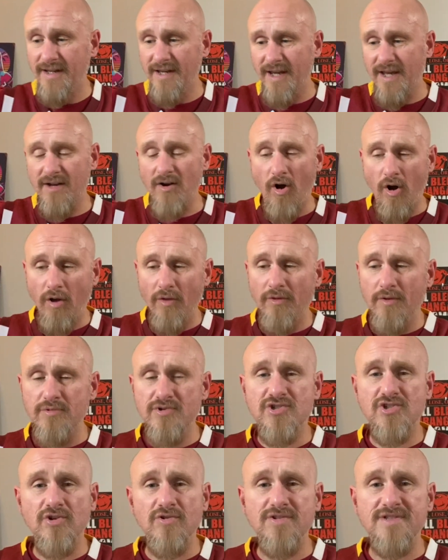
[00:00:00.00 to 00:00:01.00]
And all
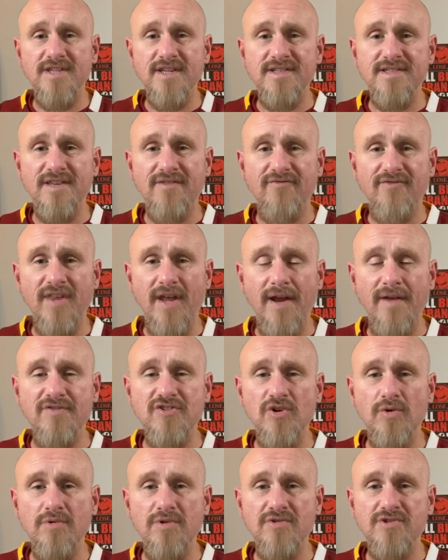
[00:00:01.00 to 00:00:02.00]
those jerseys that I've
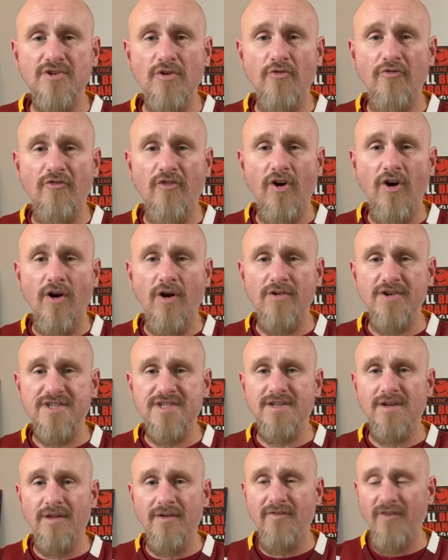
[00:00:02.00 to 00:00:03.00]
shown you so far are
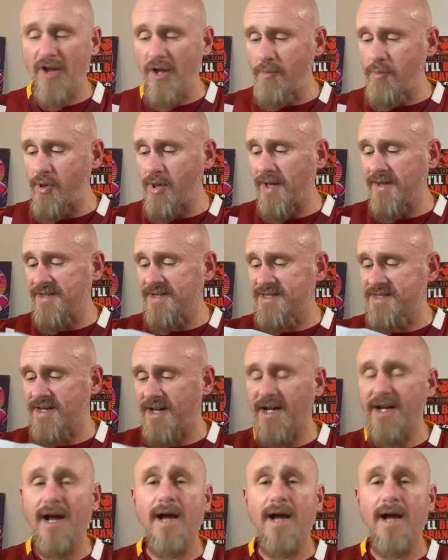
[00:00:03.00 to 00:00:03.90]
still available on the site,